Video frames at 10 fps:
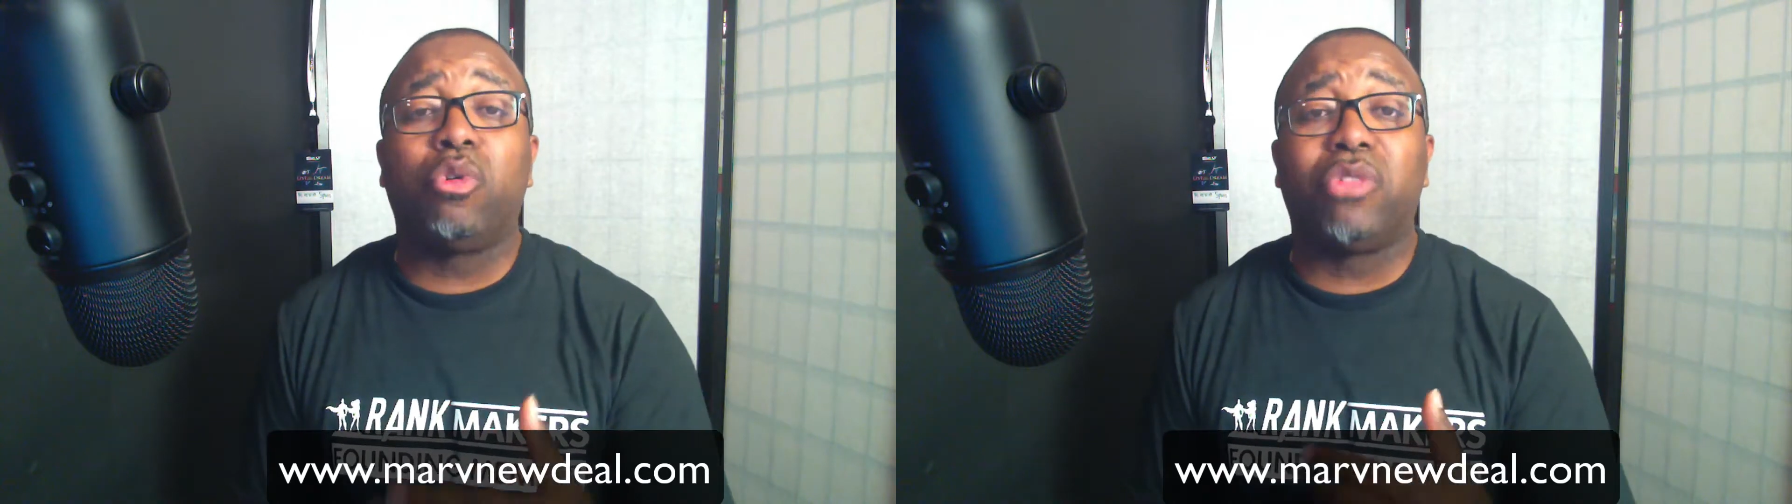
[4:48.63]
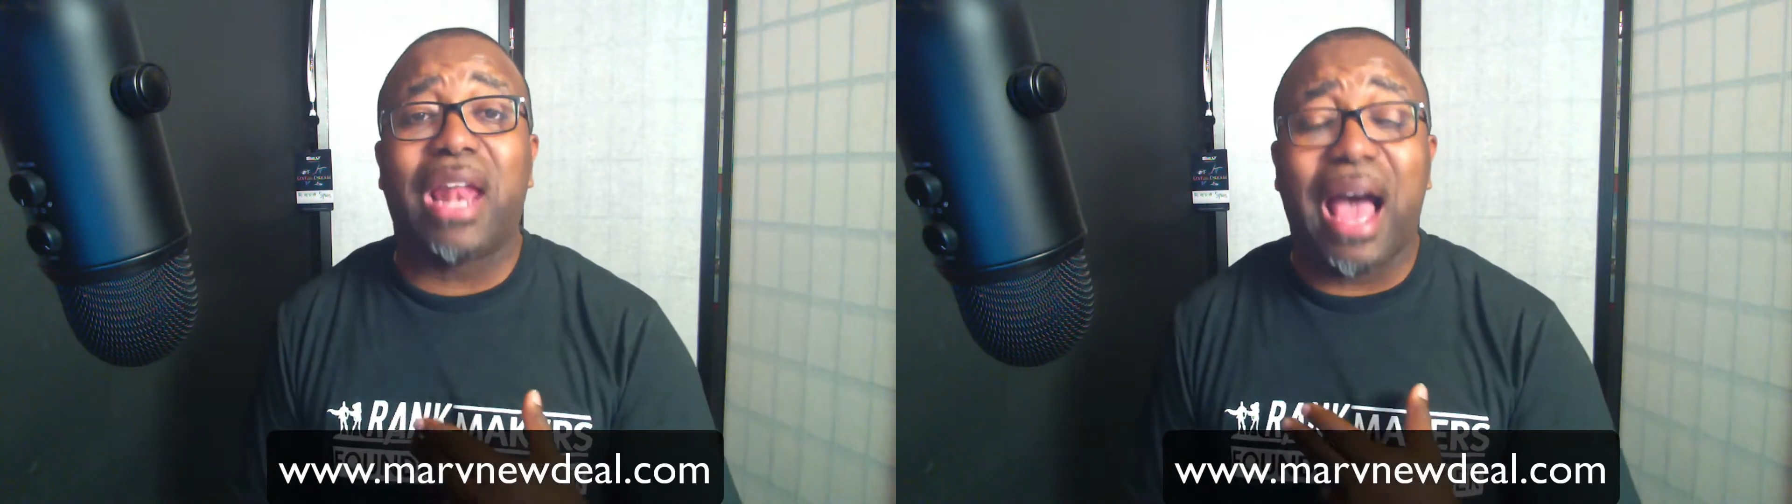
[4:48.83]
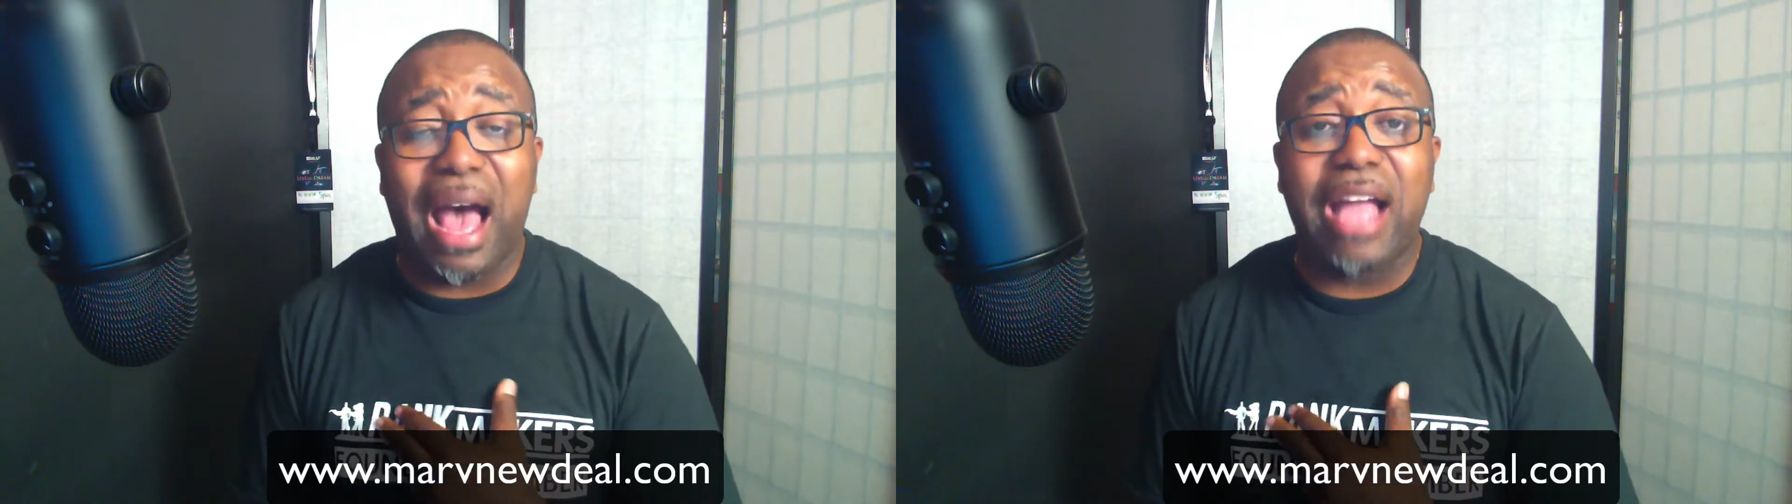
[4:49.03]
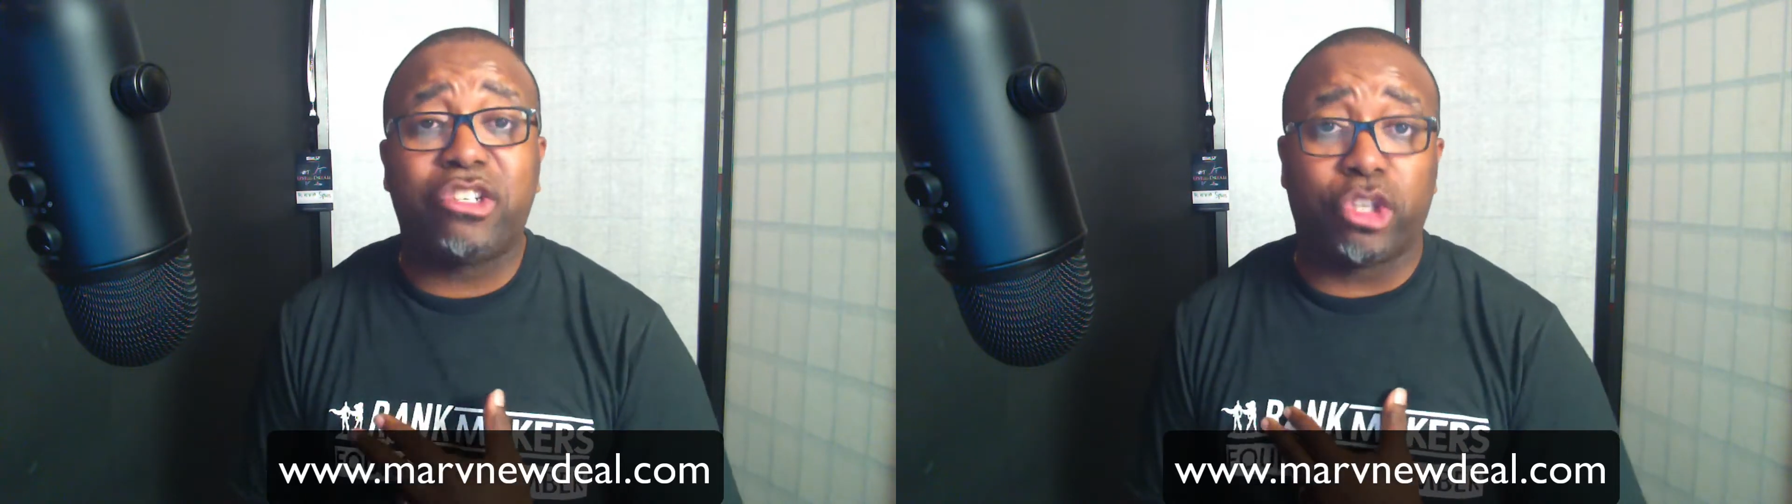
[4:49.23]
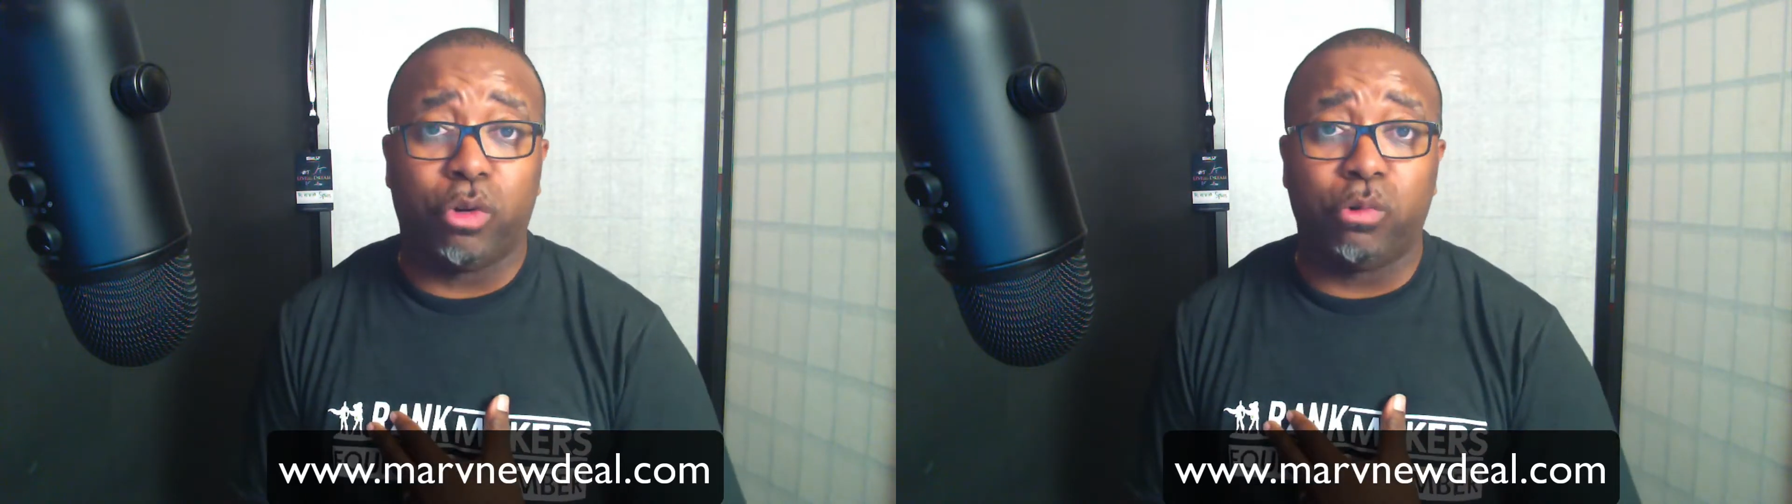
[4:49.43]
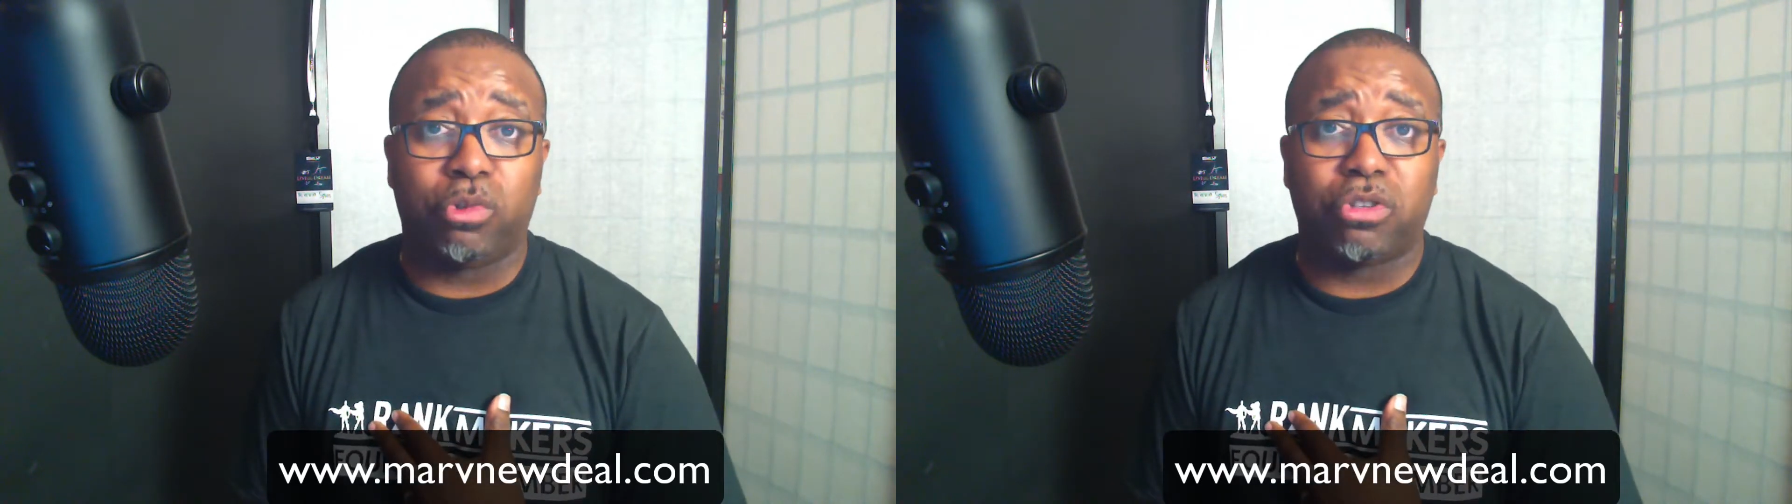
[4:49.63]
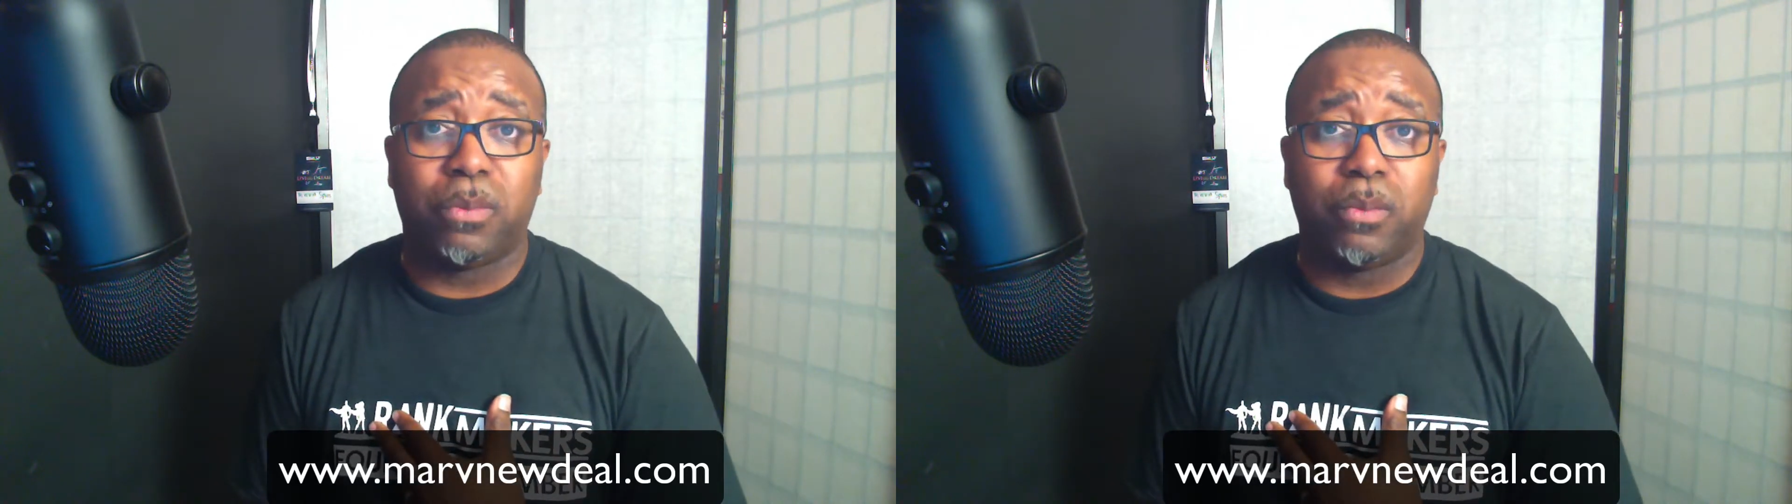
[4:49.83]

that I chose